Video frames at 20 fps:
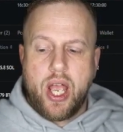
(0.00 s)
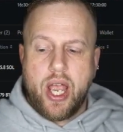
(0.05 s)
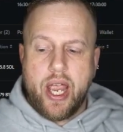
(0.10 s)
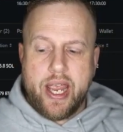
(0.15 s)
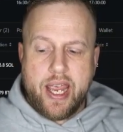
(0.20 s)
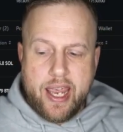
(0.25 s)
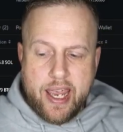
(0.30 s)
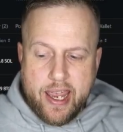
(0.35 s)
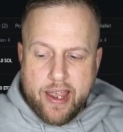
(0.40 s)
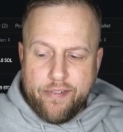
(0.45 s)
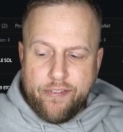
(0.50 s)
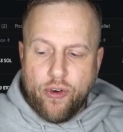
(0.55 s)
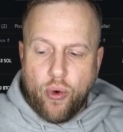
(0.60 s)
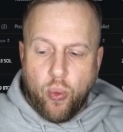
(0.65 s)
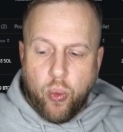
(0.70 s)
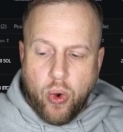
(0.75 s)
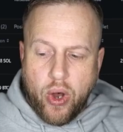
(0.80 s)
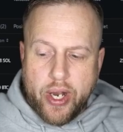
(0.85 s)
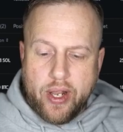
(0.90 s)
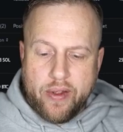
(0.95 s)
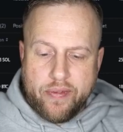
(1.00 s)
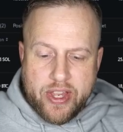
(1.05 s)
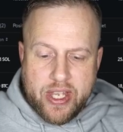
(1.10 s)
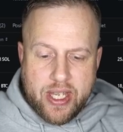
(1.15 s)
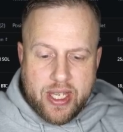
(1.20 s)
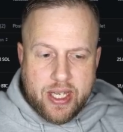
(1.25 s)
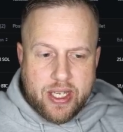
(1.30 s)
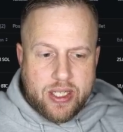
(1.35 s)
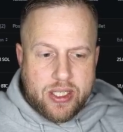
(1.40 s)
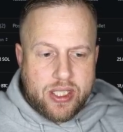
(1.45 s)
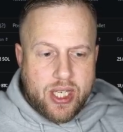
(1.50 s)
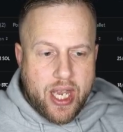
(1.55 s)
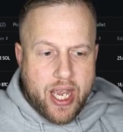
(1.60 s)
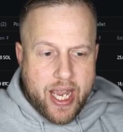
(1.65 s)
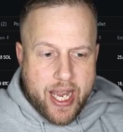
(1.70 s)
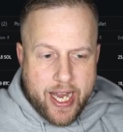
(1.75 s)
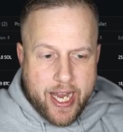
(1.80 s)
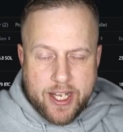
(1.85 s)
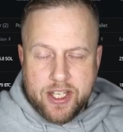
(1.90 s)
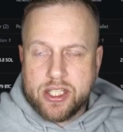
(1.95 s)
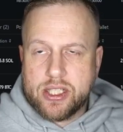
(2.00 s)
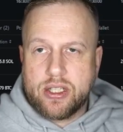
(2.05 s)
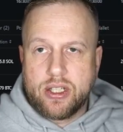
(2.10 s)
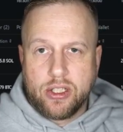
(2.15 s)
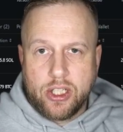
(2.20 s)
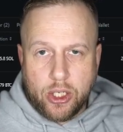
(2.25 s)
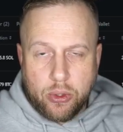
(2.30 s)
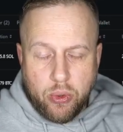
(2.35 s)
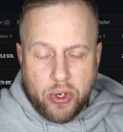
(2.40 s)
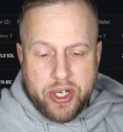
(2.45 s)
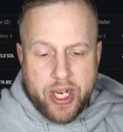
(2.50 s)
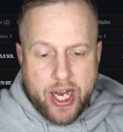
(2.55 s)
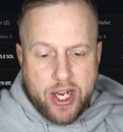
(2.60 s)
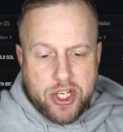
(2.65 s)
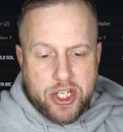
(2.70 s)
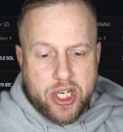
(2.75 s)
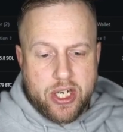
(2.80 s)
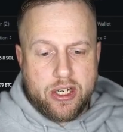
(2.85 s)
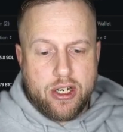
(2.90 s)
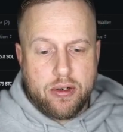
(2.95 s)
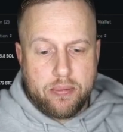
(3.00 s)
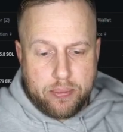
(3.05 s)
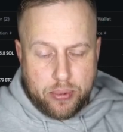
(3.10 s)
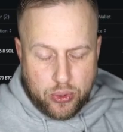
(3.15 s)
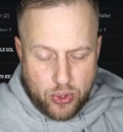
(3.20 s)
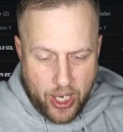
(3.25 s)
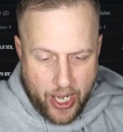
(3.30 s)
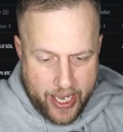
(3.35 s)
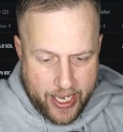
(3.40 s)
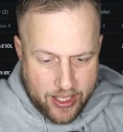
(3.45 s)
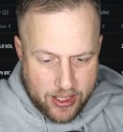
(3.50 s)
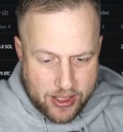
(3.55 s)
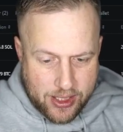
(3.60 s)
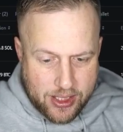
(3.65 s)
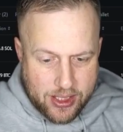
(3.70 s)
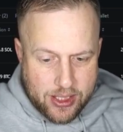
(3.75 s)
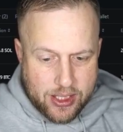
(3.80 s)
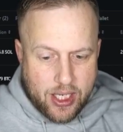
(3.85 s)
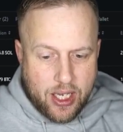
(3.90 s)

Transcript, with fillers: if one of these hits the liquidation price,